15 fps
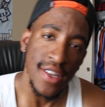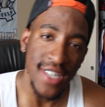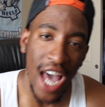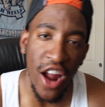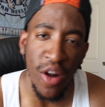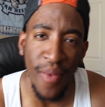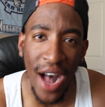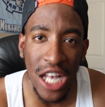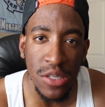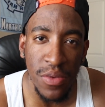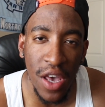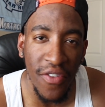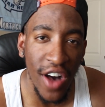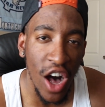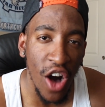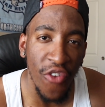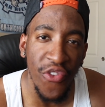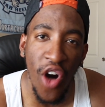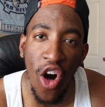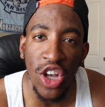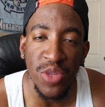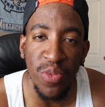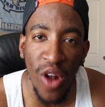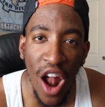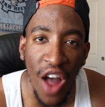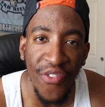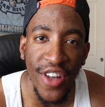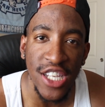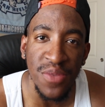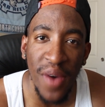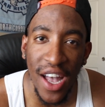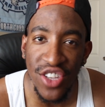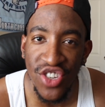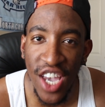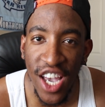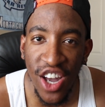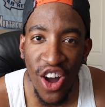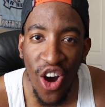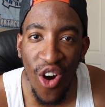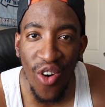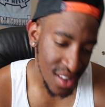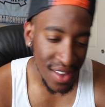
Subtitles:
kind of reminds me of False Prophets by J. Cole.